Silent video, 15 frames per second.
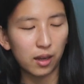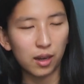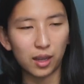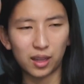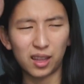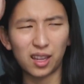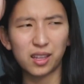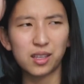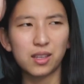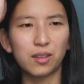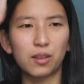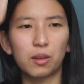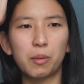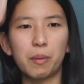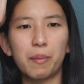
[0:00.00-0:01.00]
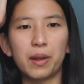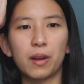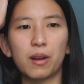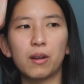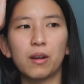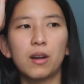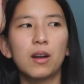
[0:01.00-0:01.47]
I think is a little bit
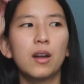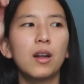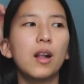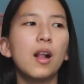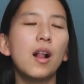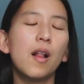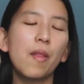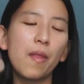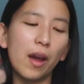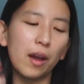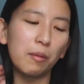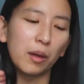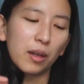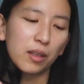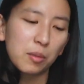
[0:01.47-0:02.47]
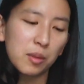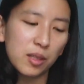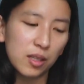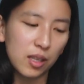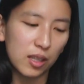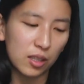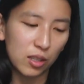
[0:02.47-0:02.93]
bigger than my
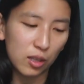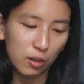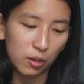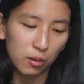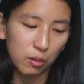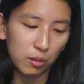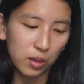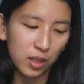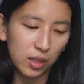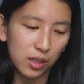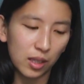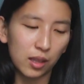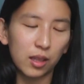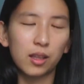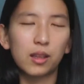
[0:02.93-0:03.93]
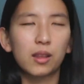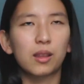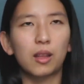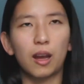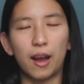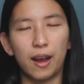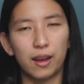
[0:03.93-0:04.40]
husband's, and so he had said that
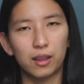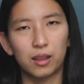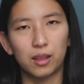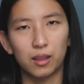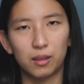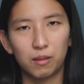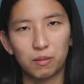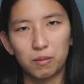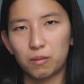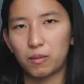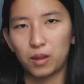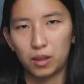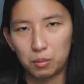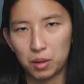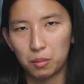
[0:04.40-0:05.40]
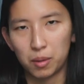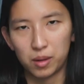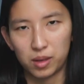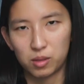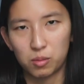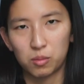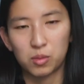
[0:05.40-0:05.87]
the hat that I made my
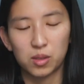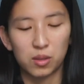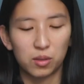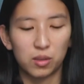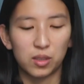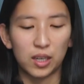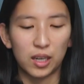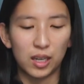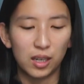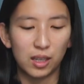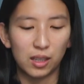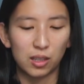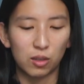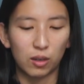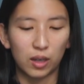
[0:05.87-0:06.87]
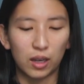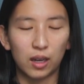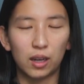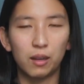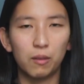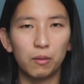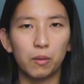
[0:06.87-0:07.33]
husband was a little tight, and so I
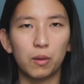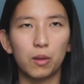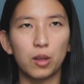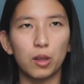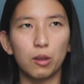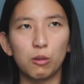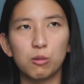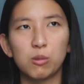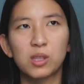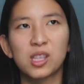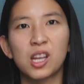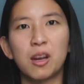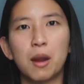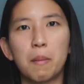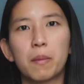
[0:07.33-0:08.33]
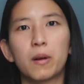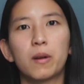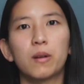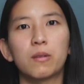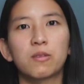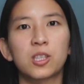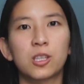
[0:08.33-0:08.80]
kind of used the number
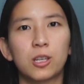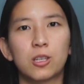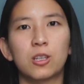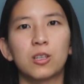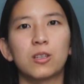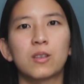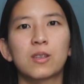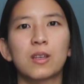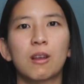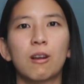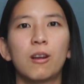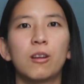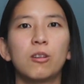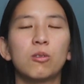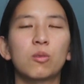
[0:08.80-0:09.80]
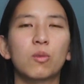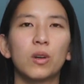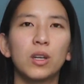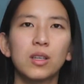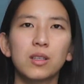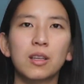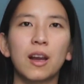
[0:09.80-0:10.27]
of stitches that I had used for
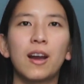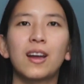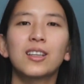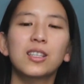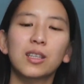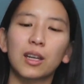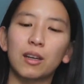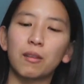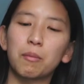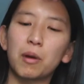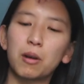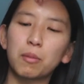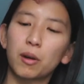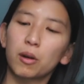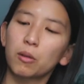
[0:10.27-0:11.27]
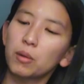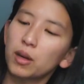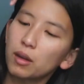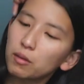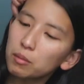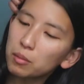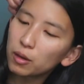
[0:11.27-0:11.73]
his hat to kind of ballpark what
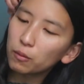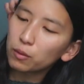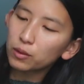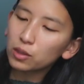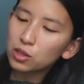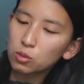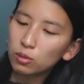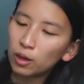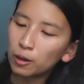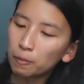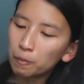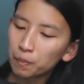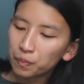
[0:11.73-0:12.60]
I would make for this one.